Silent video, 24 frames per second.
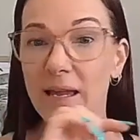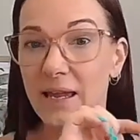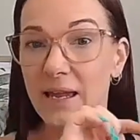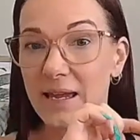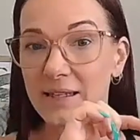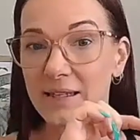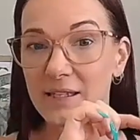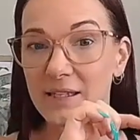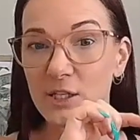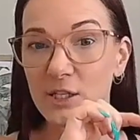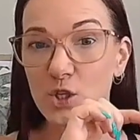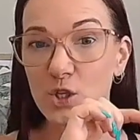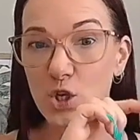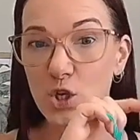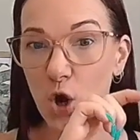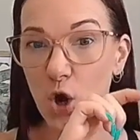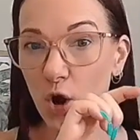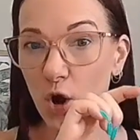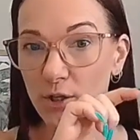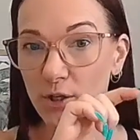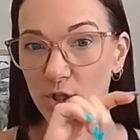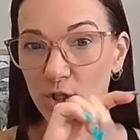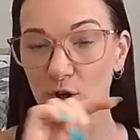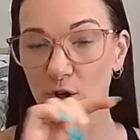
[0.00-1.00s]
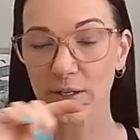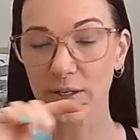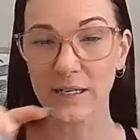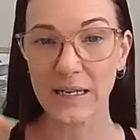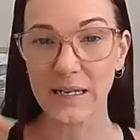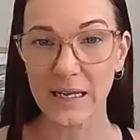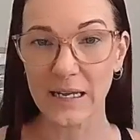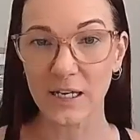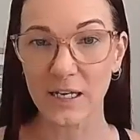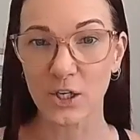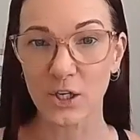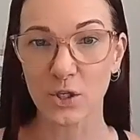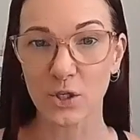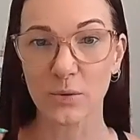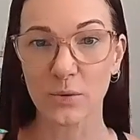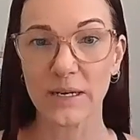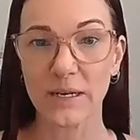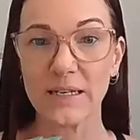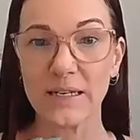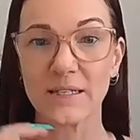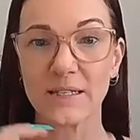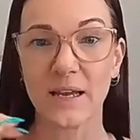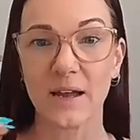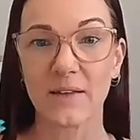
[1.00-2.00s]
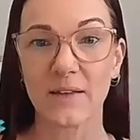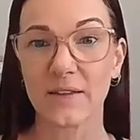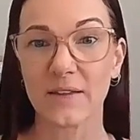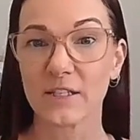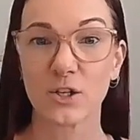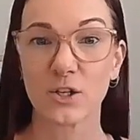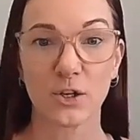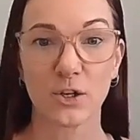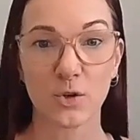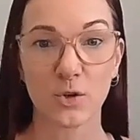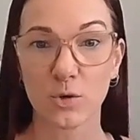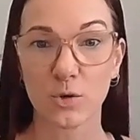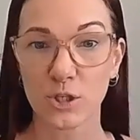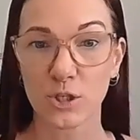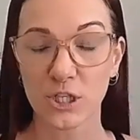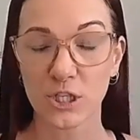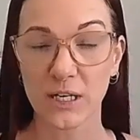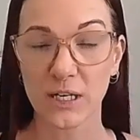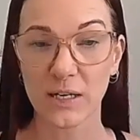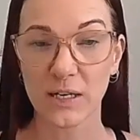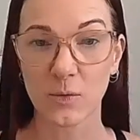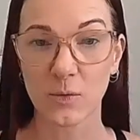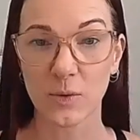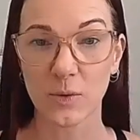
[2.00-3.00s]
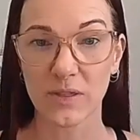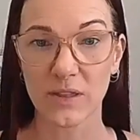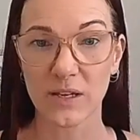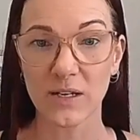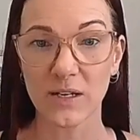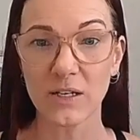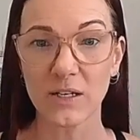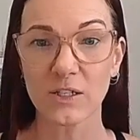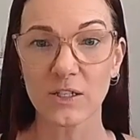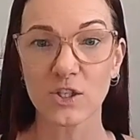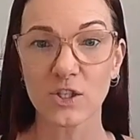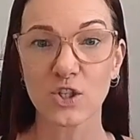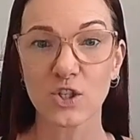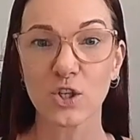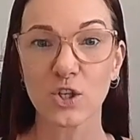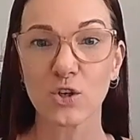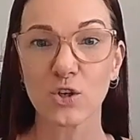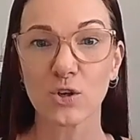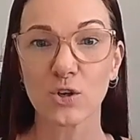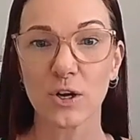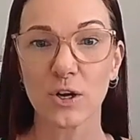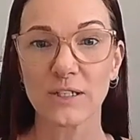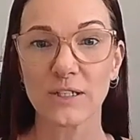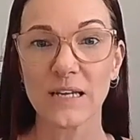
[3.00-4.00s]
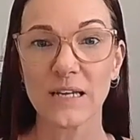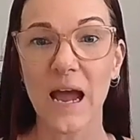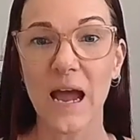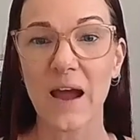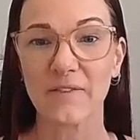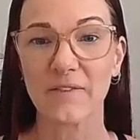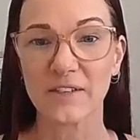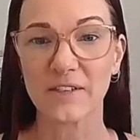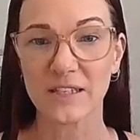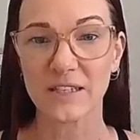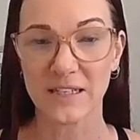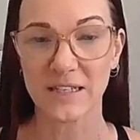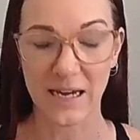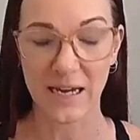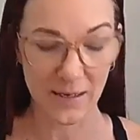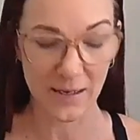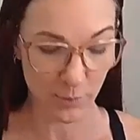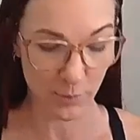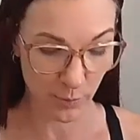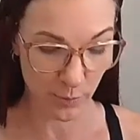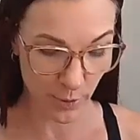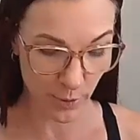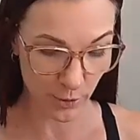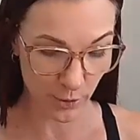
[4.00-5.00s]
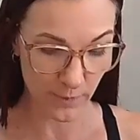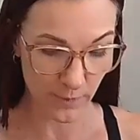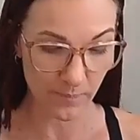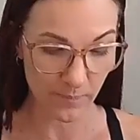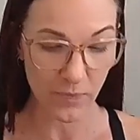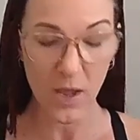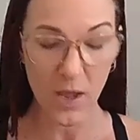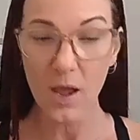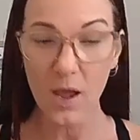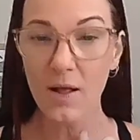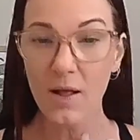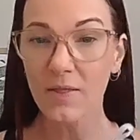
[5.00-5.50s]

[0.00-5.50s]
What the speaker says: It's not got an increase and there's no cushioning within it. So you're going to have a stable bottom.